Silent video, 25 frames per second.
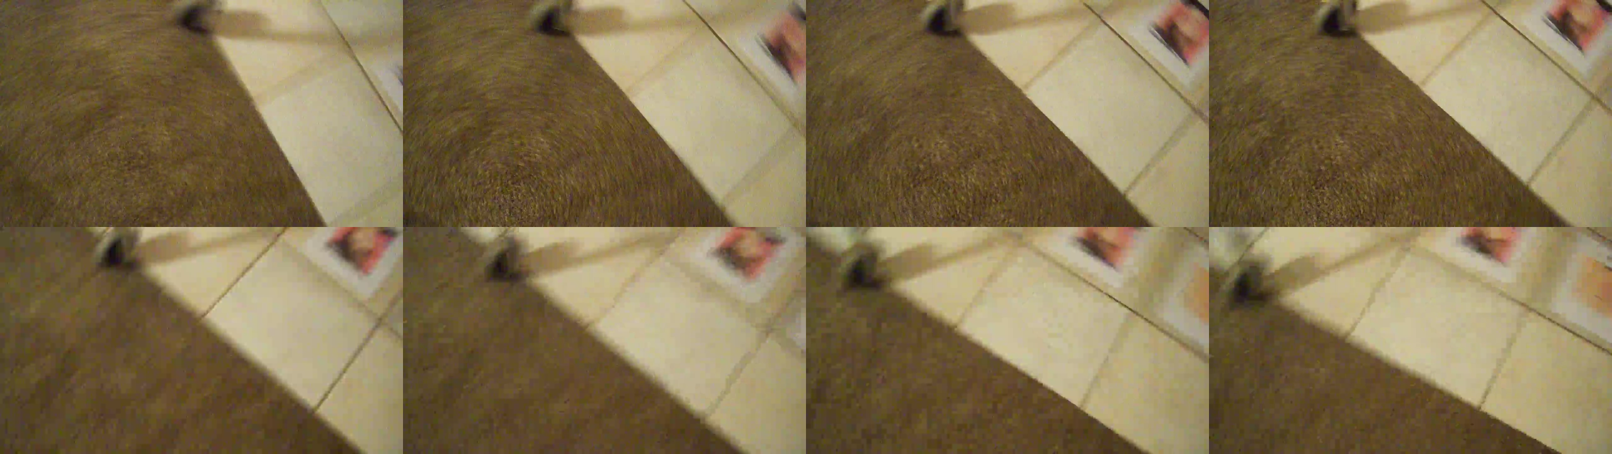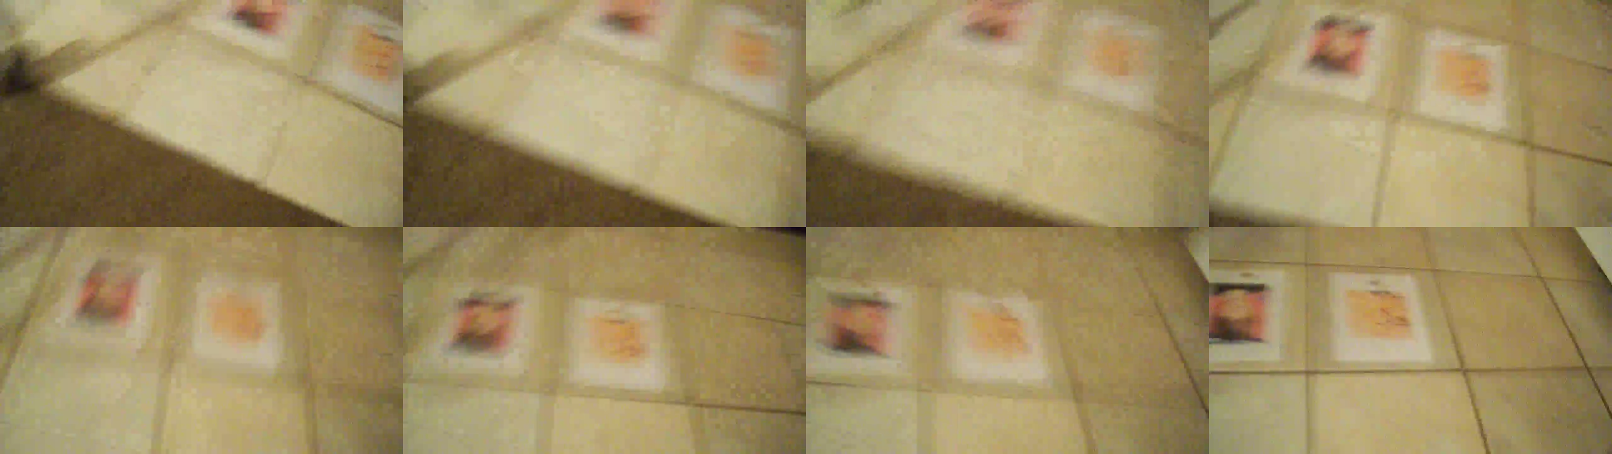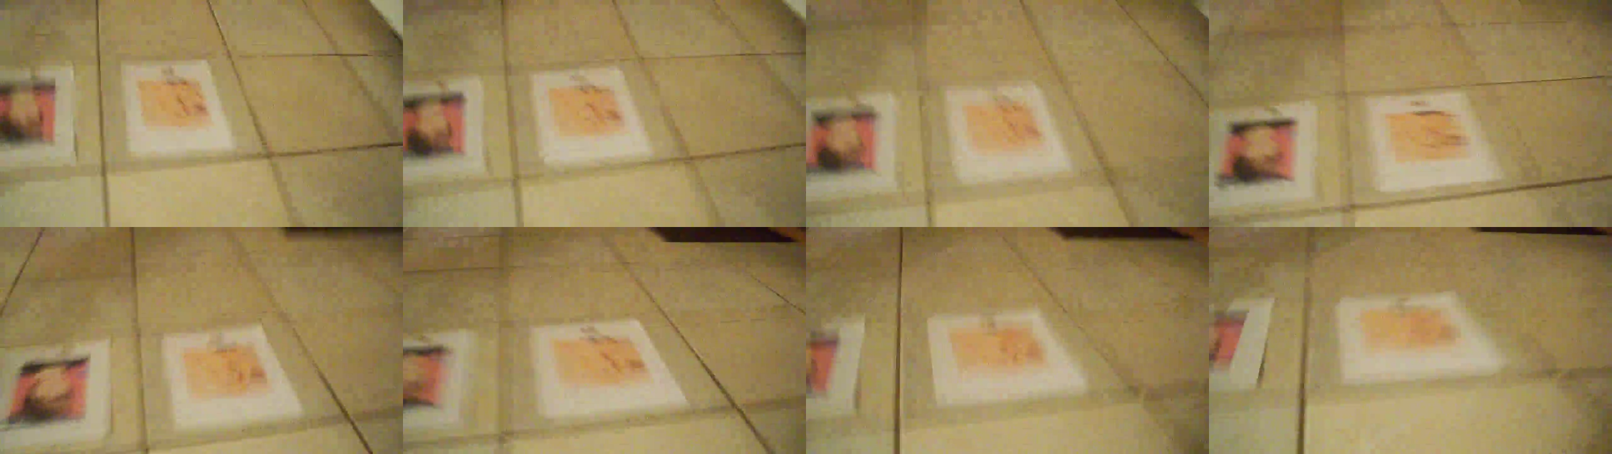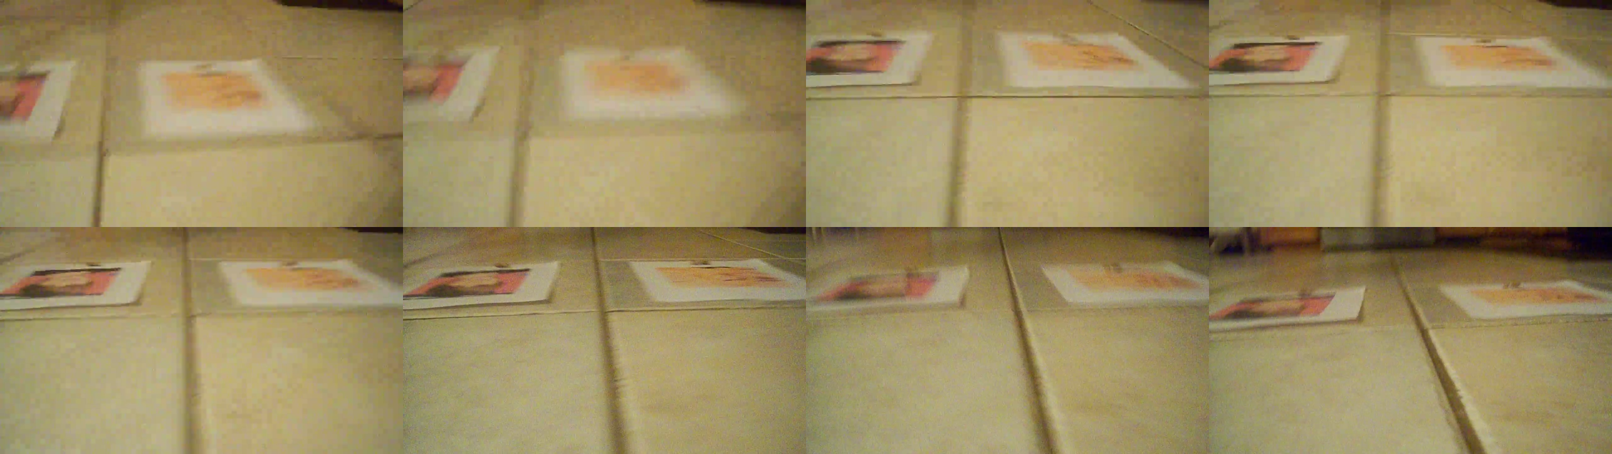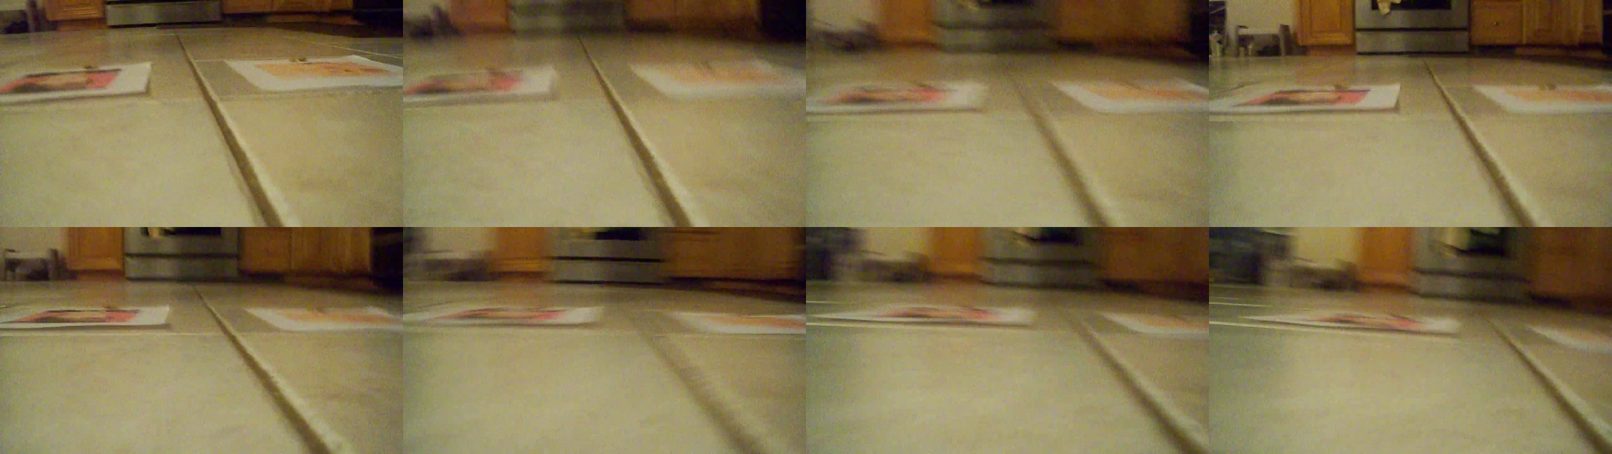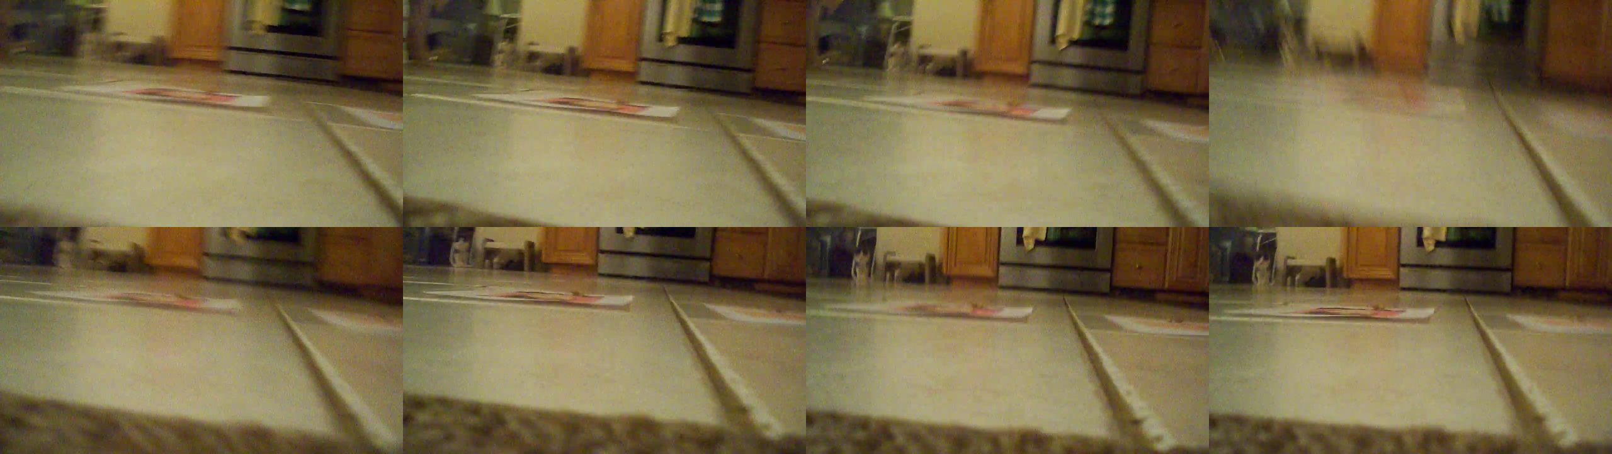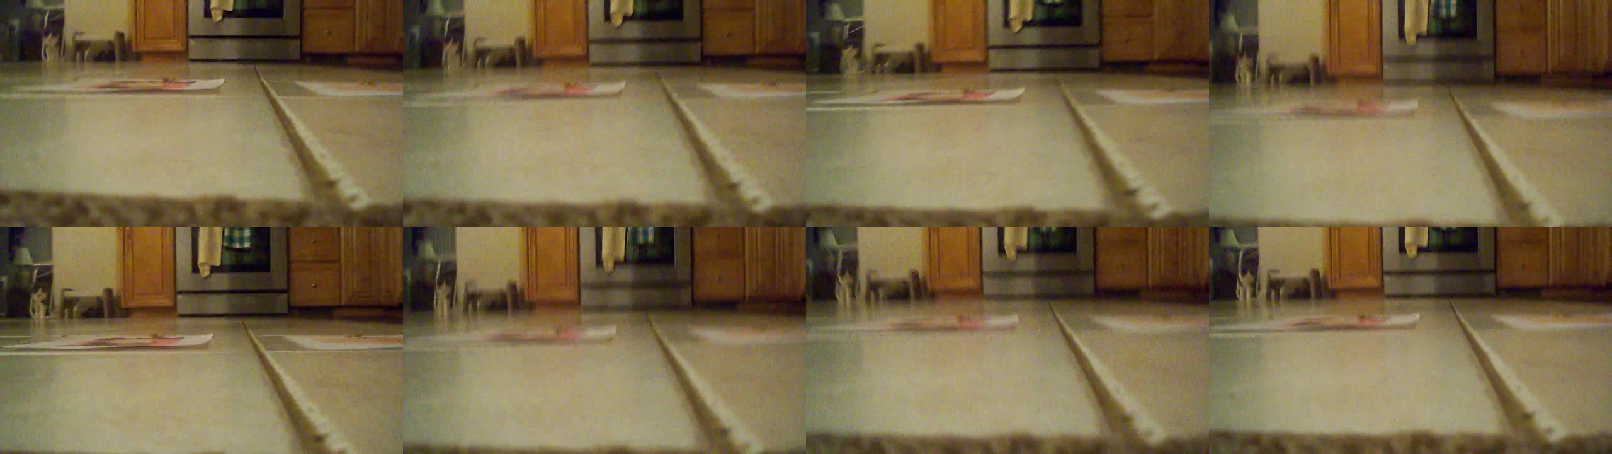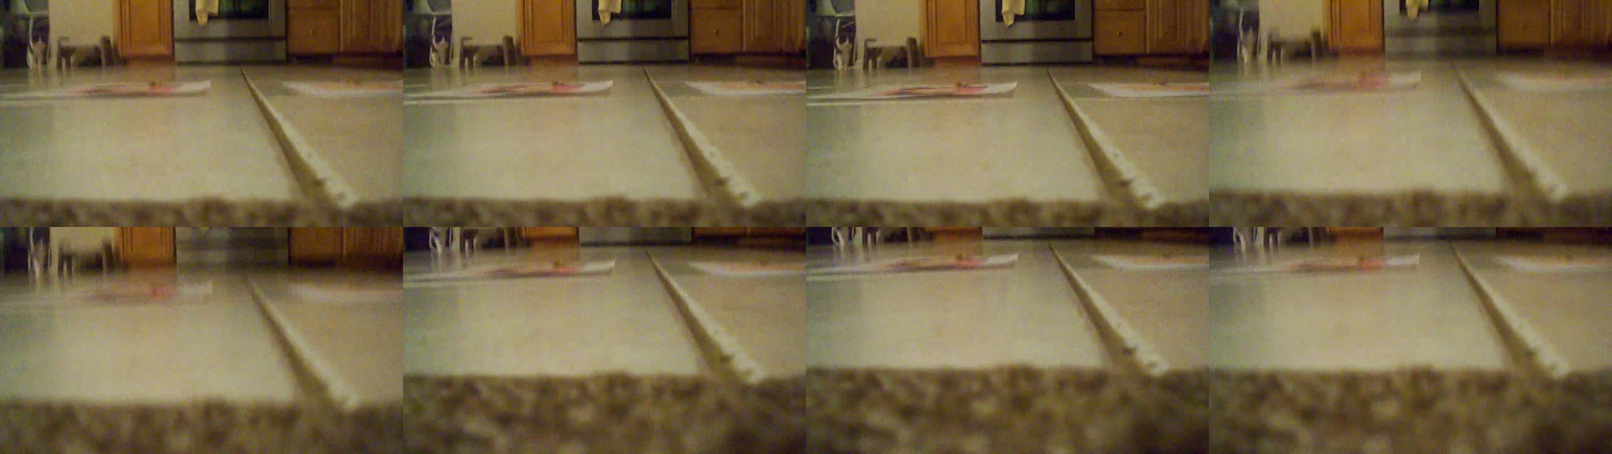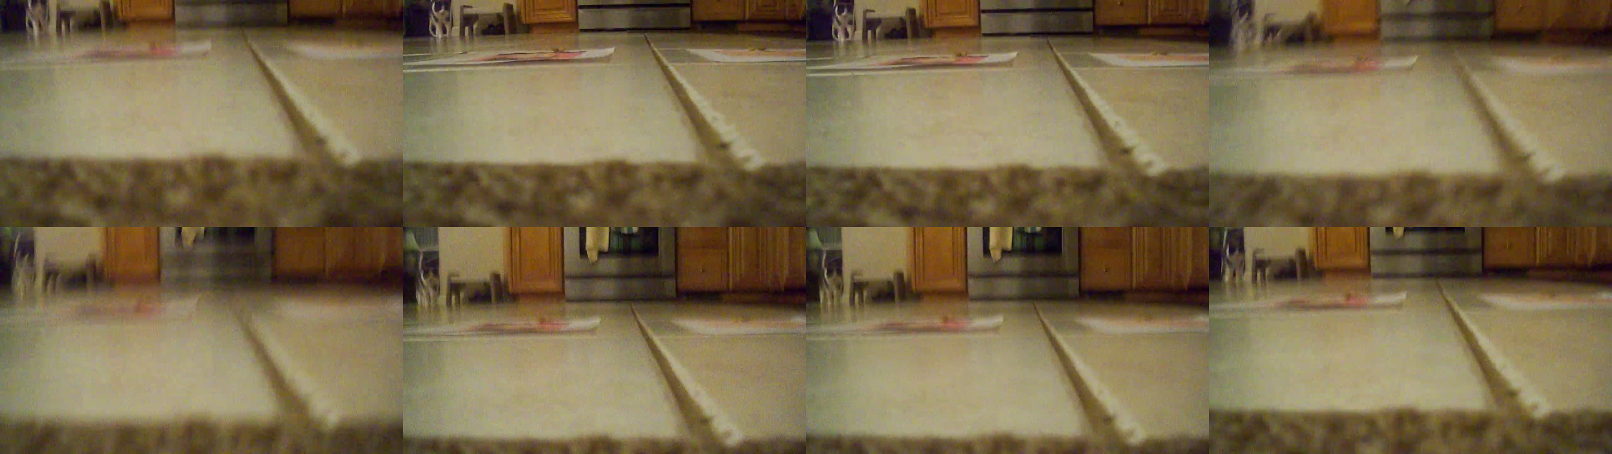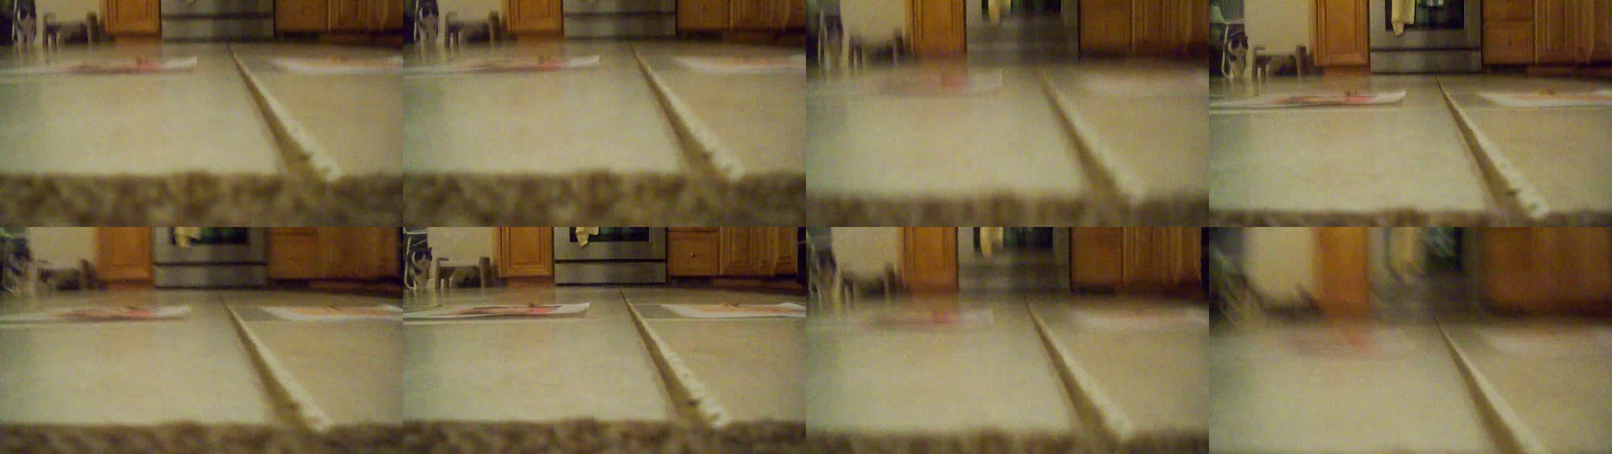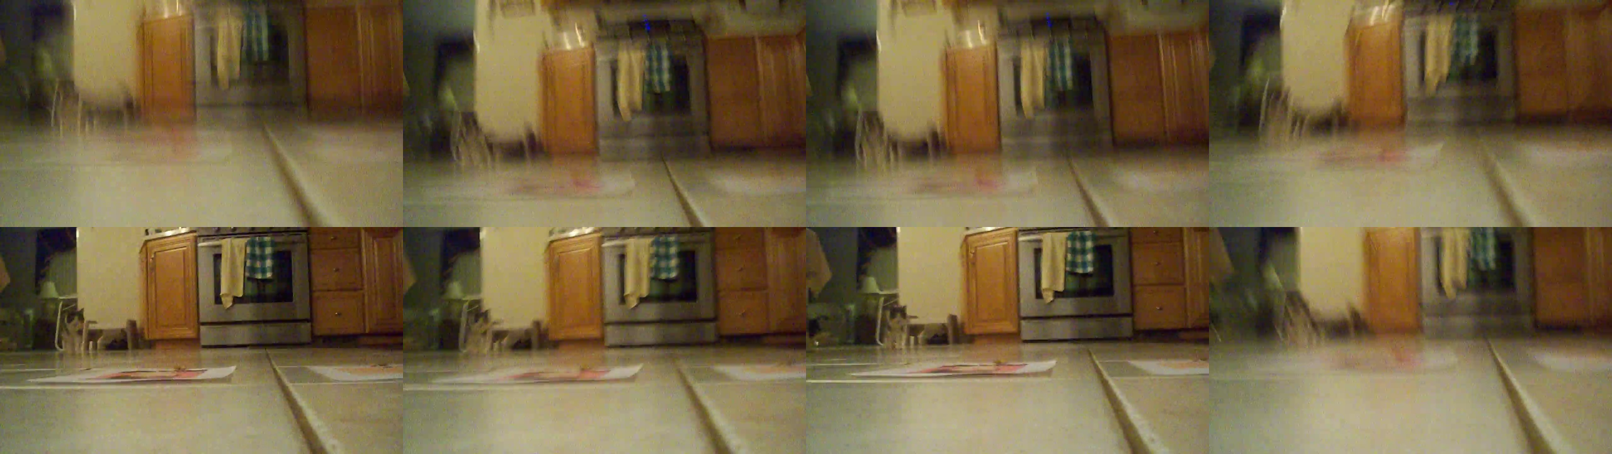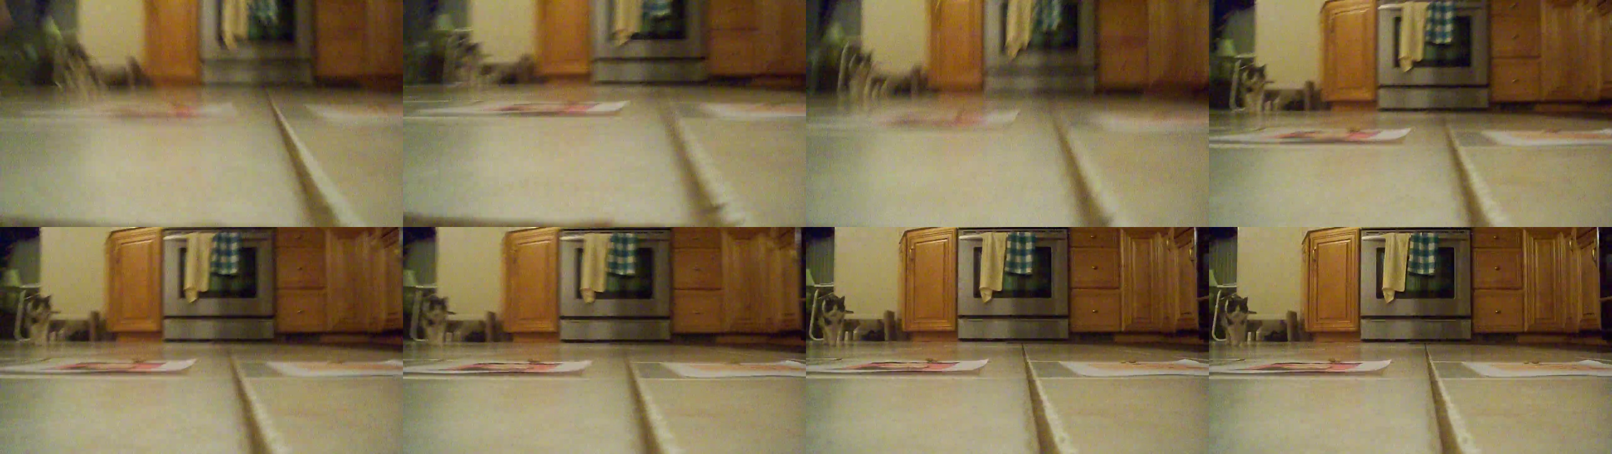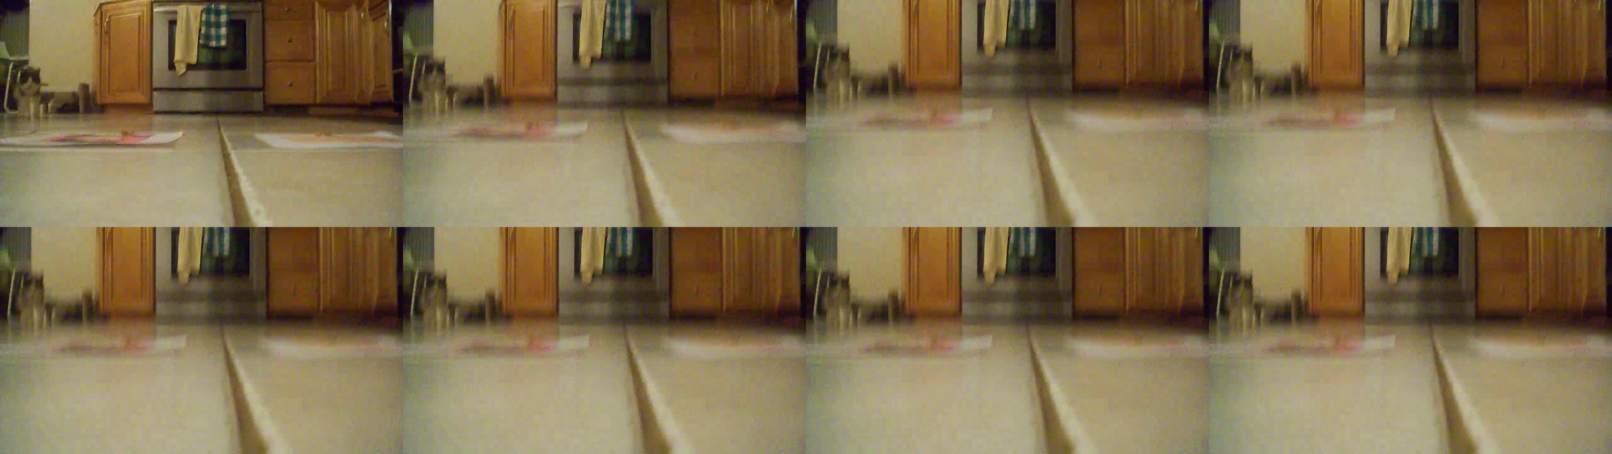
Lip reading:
Nobody's mouth can be seen.